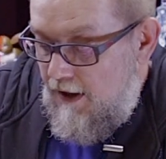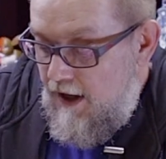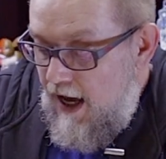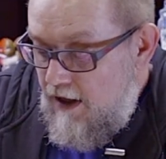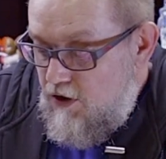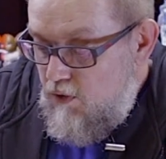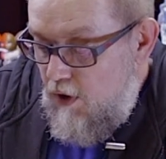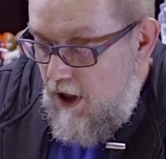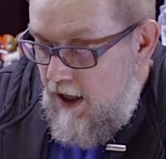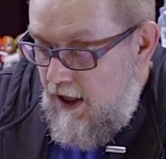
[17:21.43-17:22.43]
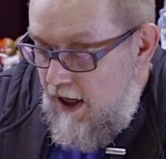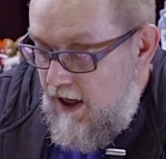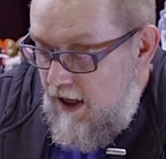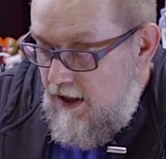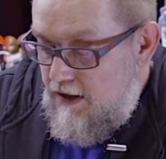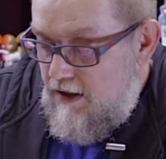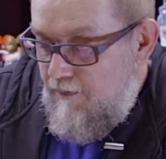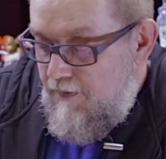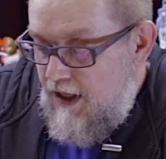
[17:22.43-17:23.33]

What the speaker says: Next one is